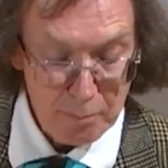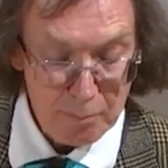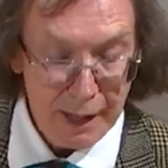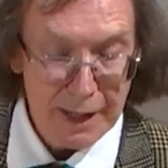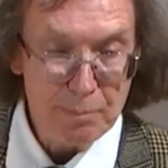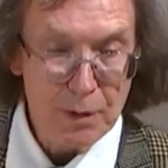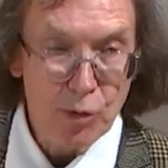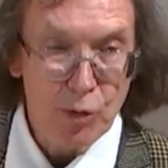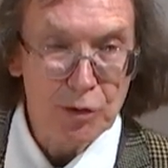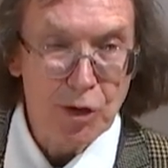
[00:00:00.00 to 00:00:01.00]
by
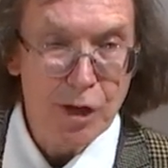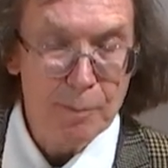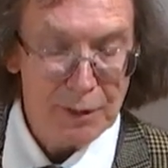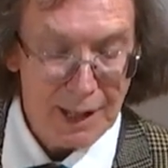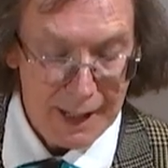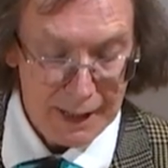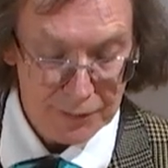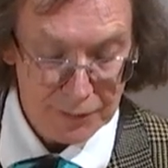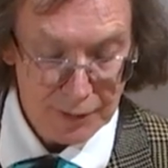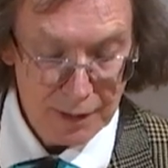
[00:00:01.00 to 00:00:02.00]
Bjorn
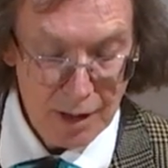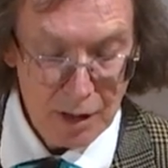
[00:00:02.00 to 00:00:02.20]
Cripplehand,